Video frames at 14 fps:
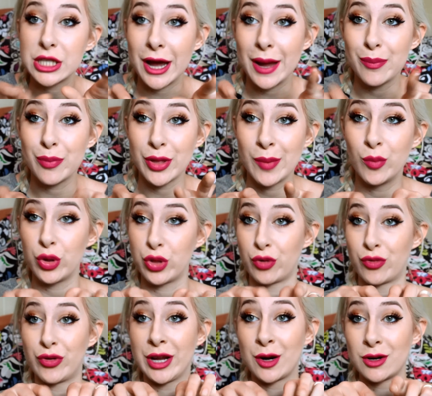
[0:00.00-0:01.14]
type them with your
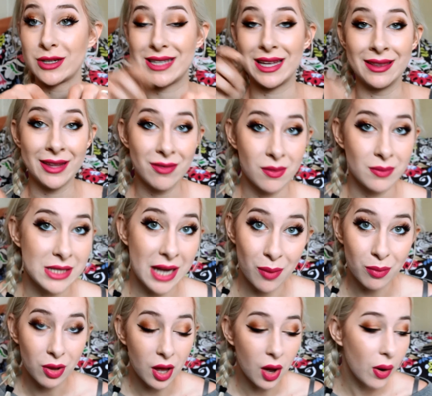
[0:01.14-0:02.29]
fingers and leave them
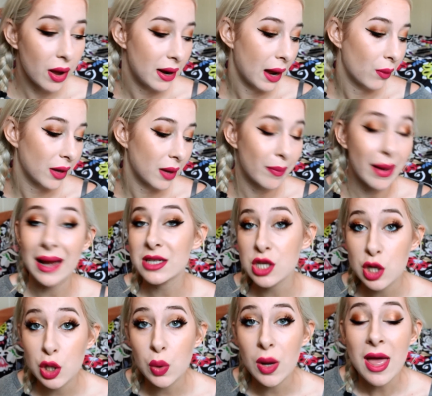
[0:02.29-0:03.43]
down below, and I will get back to
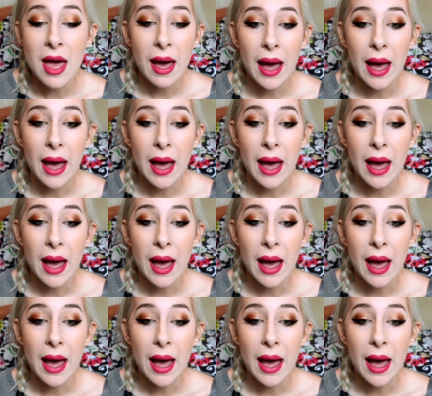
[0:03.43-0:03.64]
you.